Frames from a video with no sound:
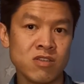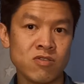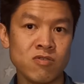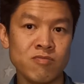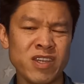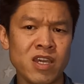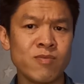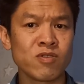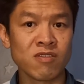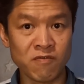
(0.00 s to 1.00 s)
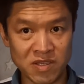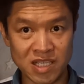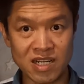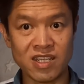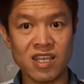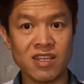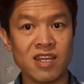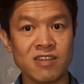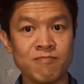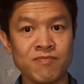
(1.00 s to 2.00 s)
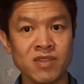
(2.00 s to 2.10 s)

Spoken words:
to be able to facilitate that.